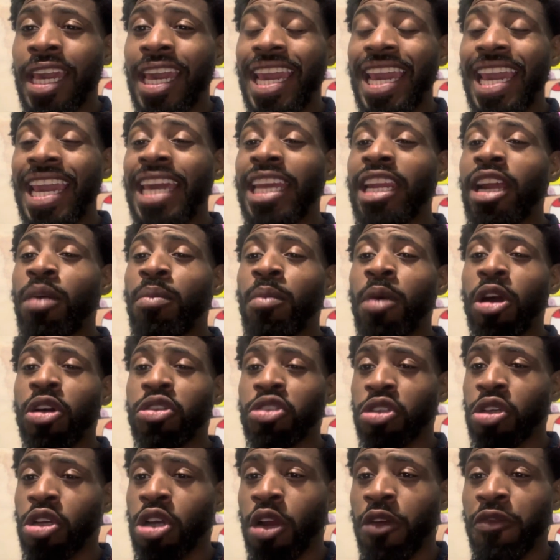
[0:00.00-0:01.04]
and I'm
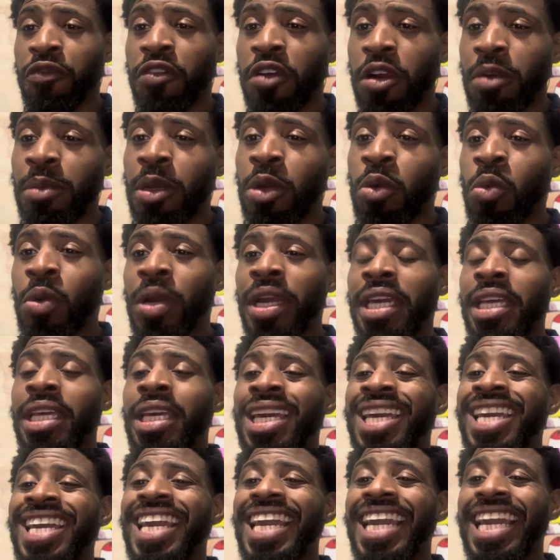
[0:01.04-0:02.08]
also confirming with
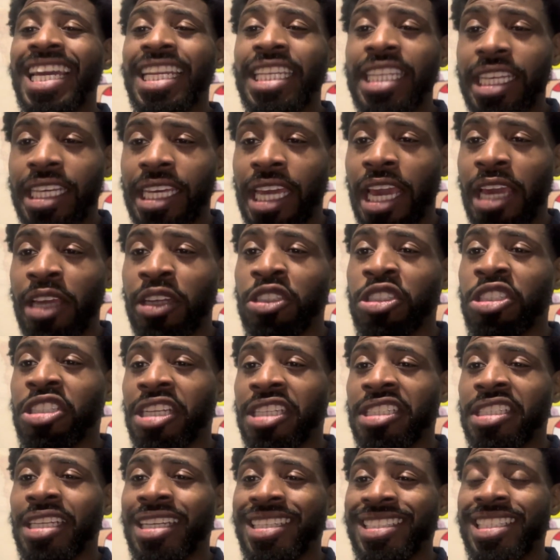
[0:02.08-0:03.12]
indicators
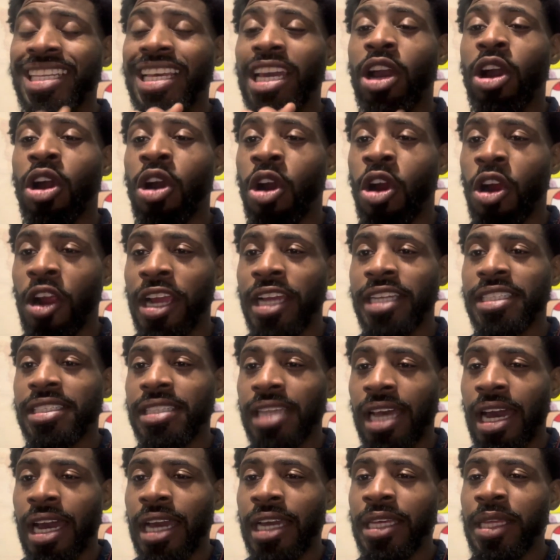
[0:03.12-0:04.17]
such as
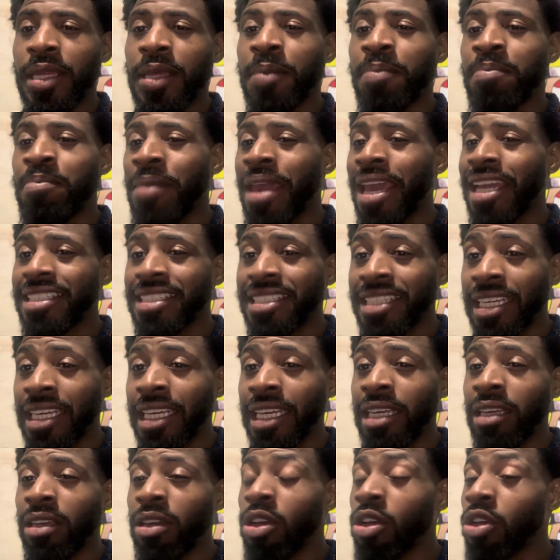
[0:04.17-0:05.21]
RSI,
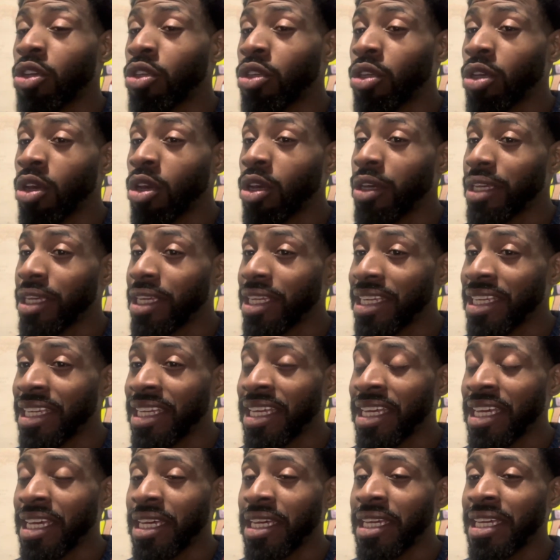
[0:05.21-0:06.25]
MACD,
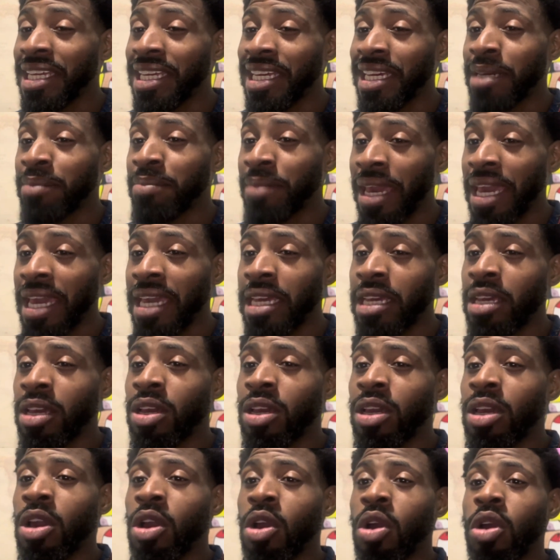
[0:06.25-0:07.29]
EMA,
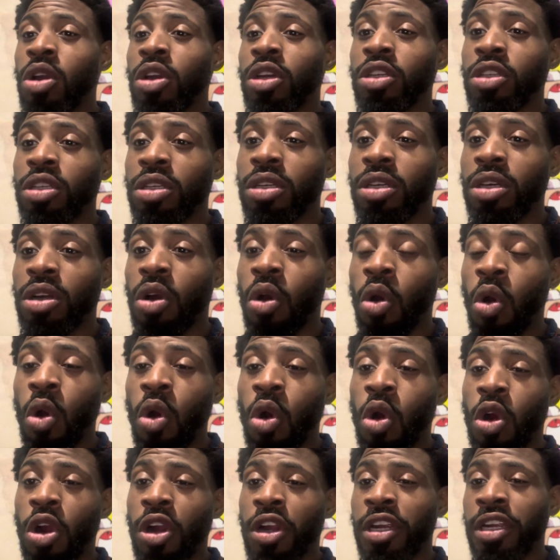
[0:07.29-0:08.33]

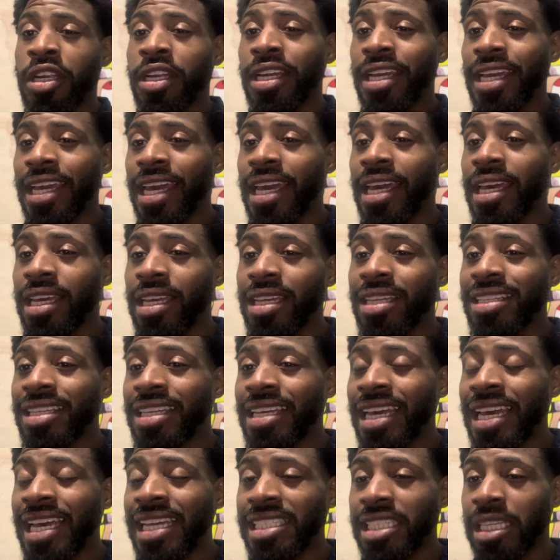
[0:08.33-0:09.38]
or
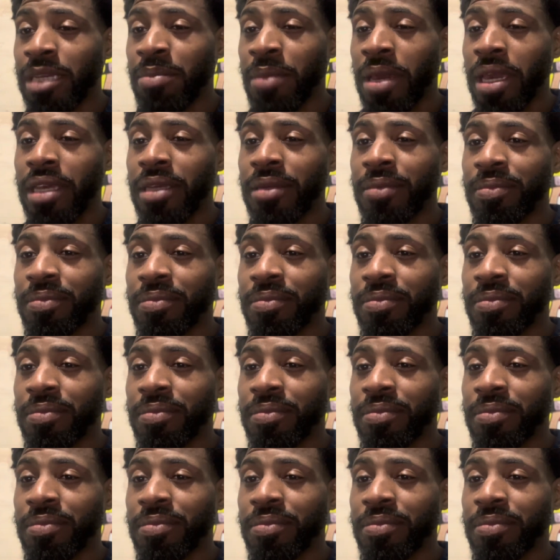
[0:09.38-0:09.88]
SMA,